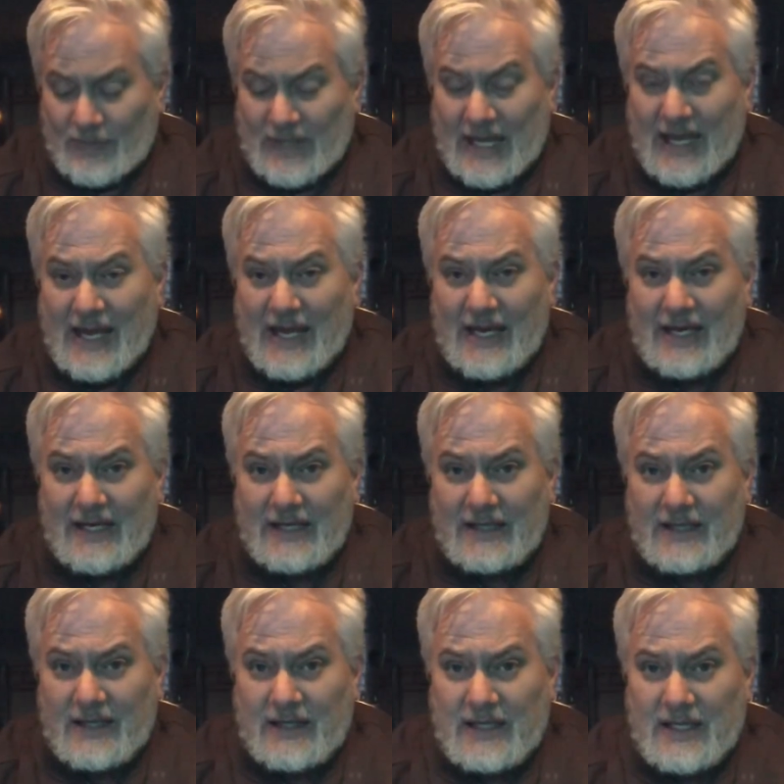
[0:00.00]

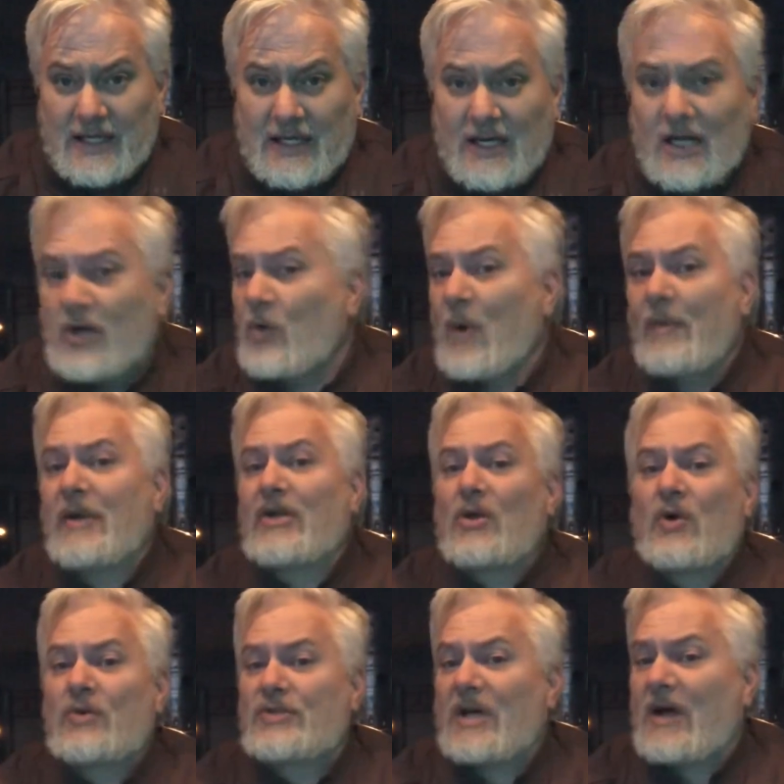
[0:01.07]
And the equipment
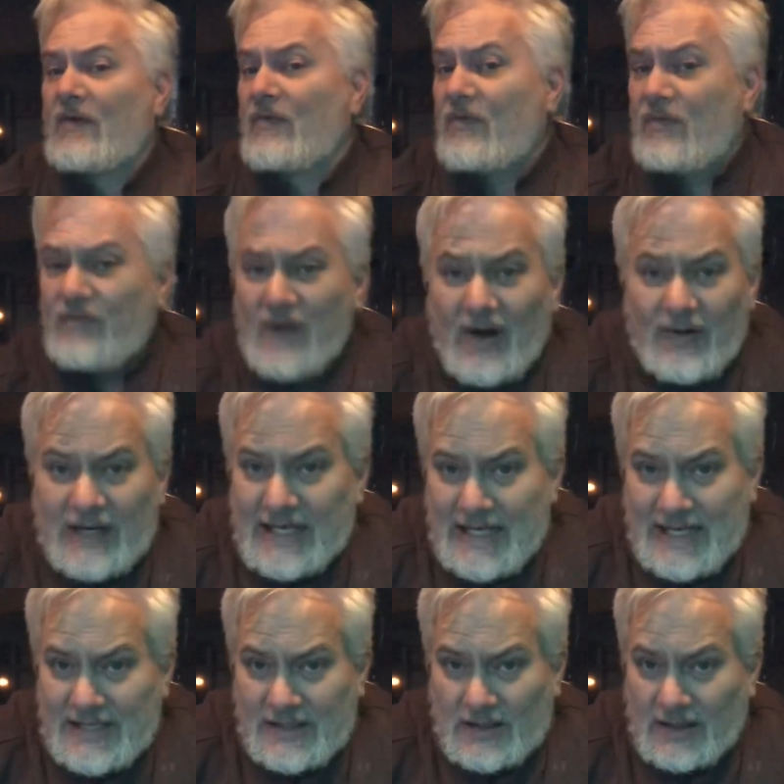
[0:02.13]
goes on very
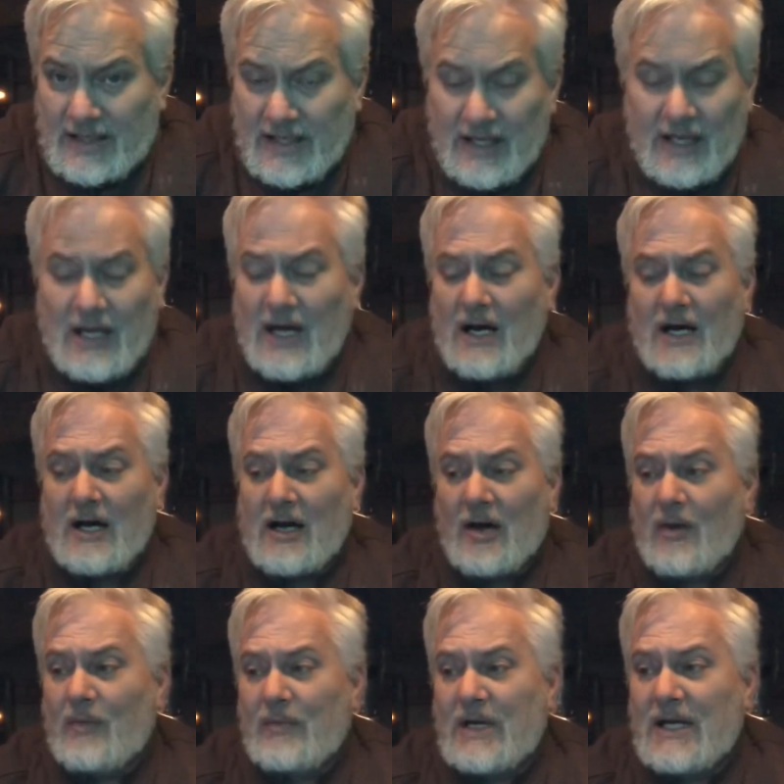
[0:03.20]
easily.
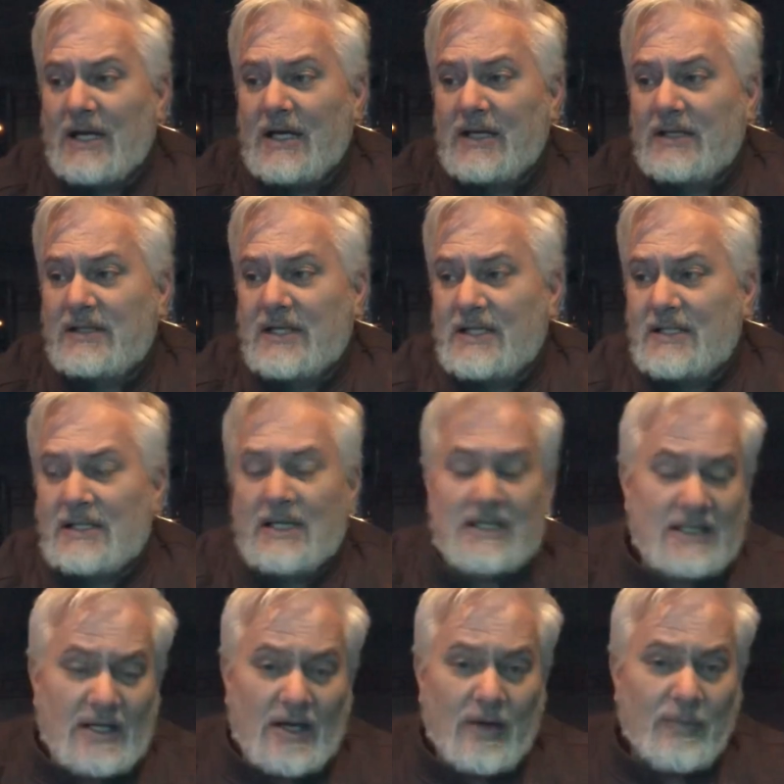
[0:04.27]
It doesn't
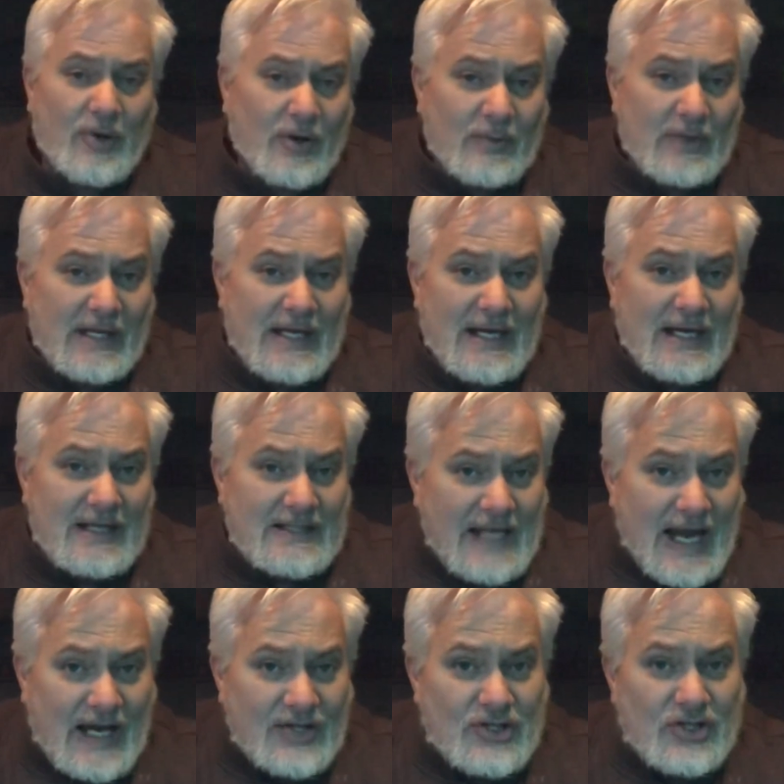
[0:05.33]
necessarily permanently
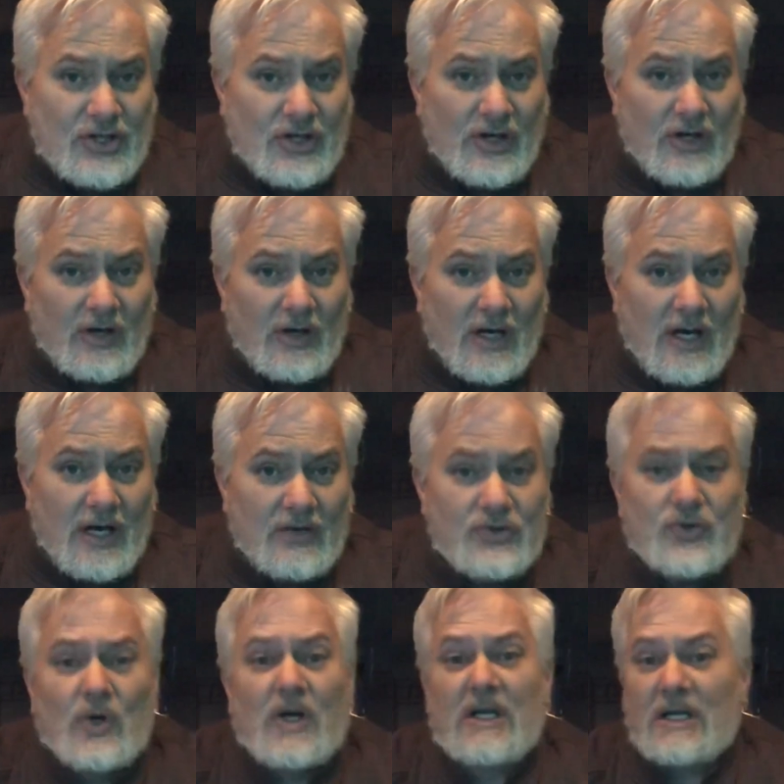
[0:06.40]
attach to your
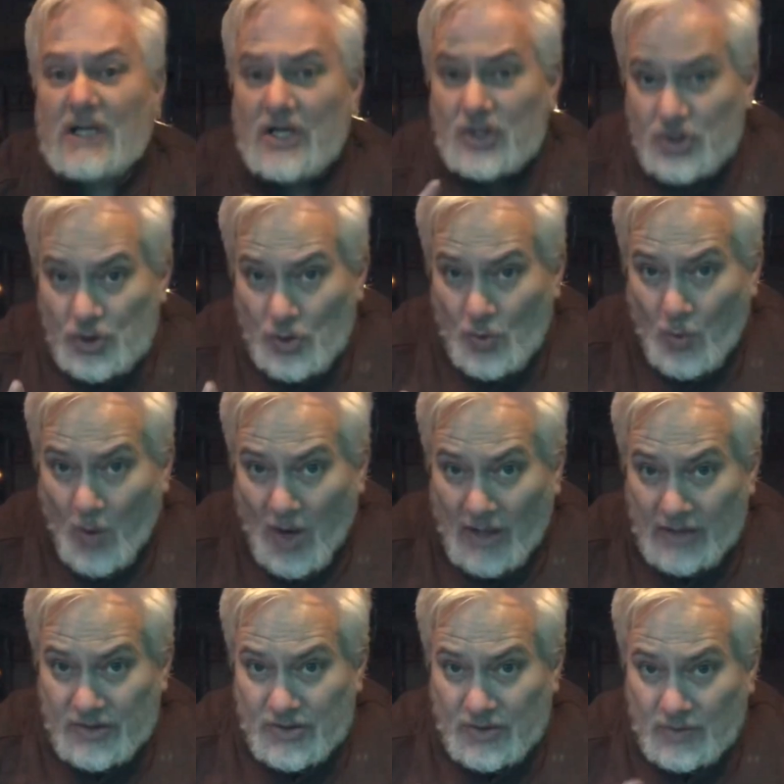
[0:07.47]
droid unless you want
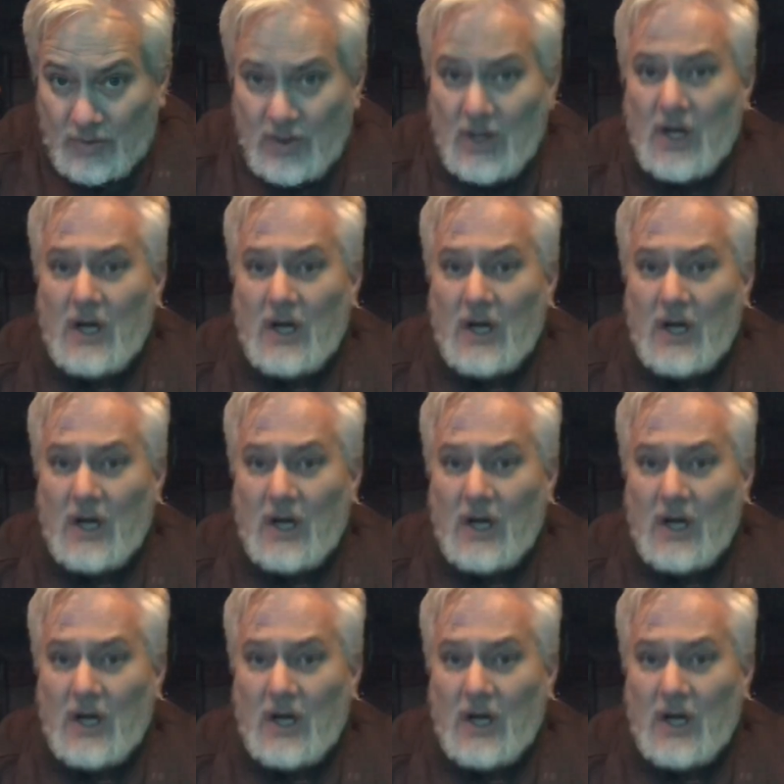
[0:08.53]
it to,